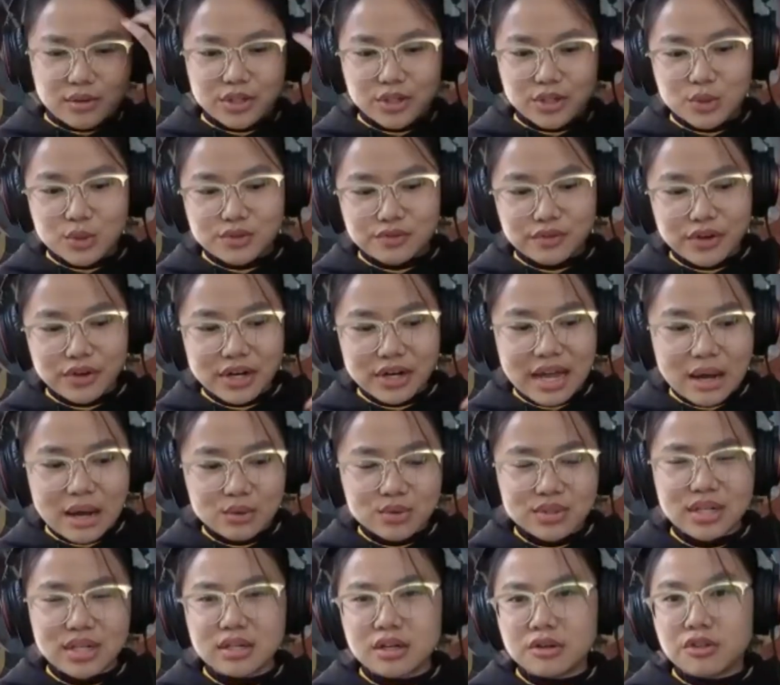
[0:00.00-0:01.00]
It's very
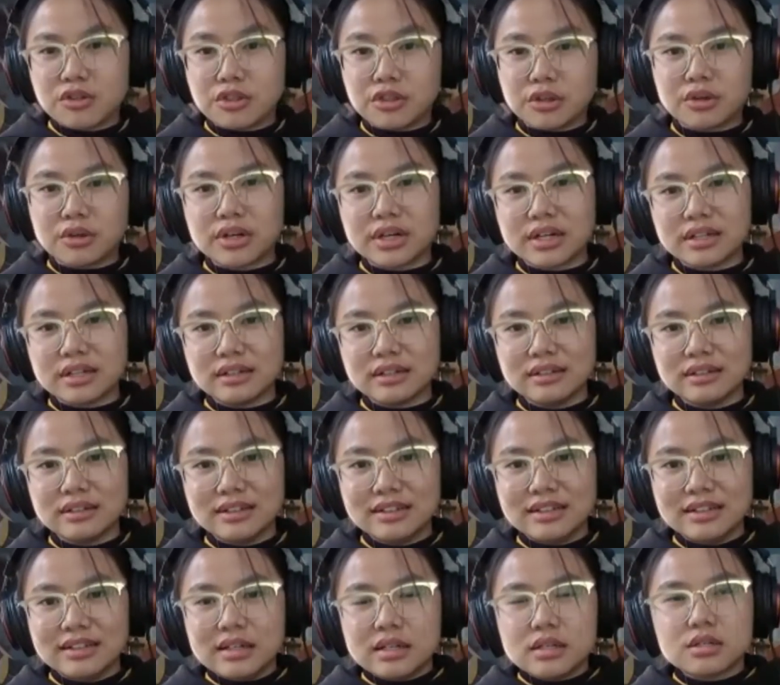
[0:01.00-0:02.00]
outdated theory.
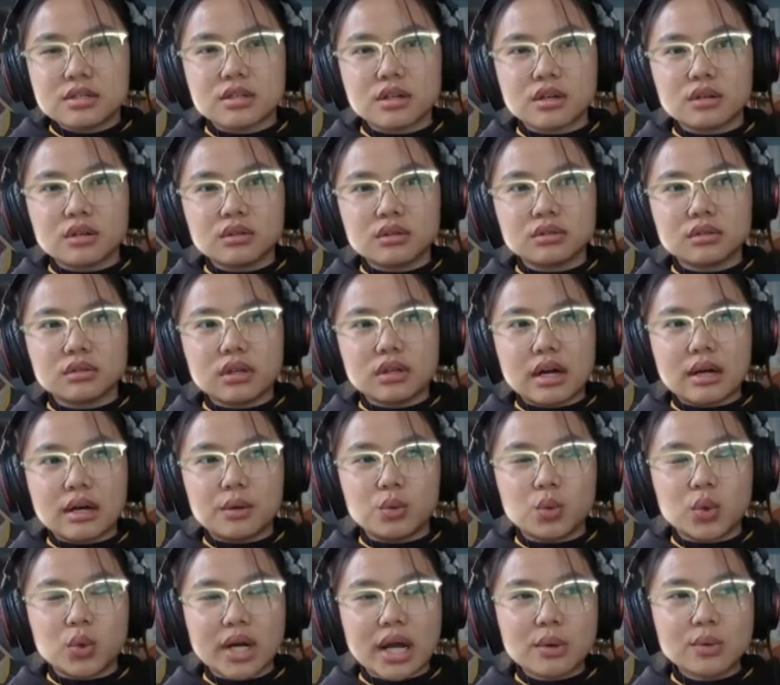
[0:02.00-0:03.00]
So
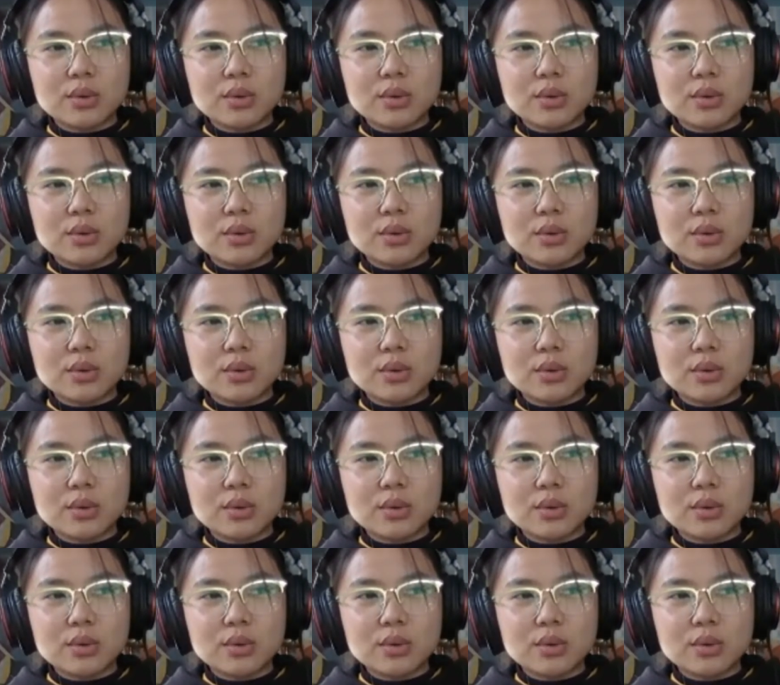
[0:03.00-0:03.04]
when